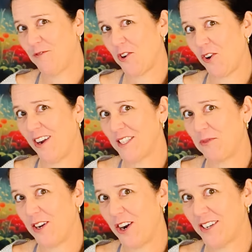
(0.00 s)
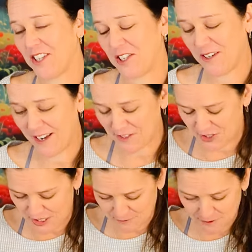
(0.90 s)
All right, sweethearts. I'll
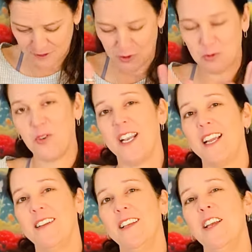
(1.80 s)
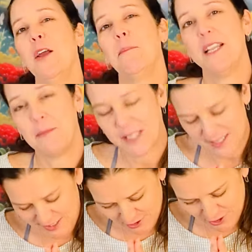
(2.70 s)
see you for the June reading. Many
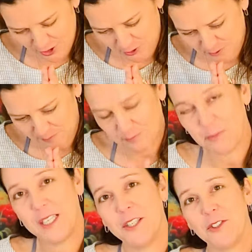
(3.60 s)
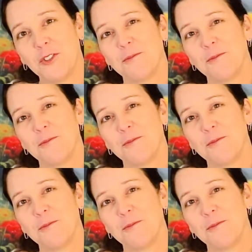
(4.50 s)
blessings to you, my dears.